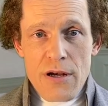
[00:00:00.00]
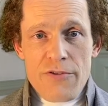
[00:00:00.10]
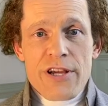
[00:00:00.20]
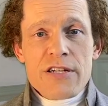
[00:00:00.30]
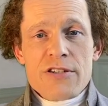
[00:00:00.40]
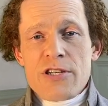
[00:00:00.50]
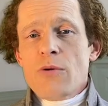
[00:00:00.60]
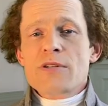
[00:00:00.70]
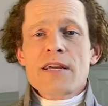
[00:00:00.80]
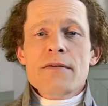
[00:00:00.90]
The
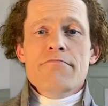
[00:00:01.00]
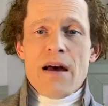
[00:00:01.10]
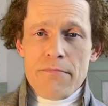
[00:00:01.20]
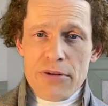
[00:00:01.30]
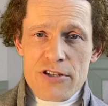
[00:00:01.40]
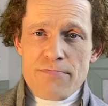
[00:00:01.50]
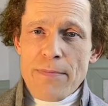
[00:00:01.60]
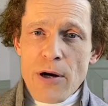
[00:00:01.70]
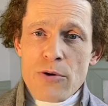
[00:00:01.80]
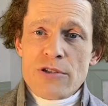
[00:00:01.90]
consulting members
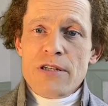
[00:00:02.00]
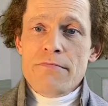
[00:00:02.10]
proposed to